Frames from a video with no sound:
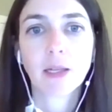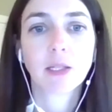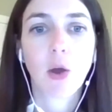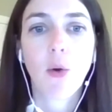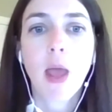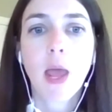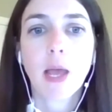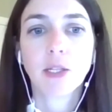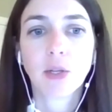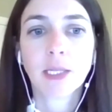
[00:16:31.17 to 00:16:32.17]
So
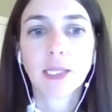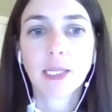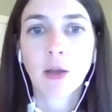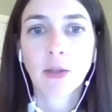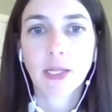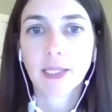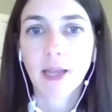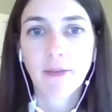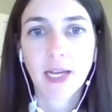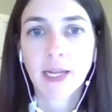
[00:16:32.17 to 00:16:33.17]
as you can see on this
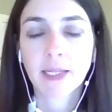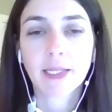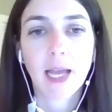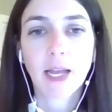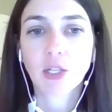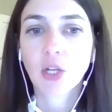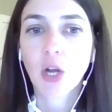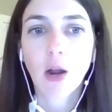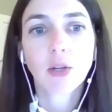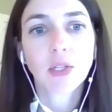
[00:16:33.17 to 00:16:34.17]
left-hand side chart,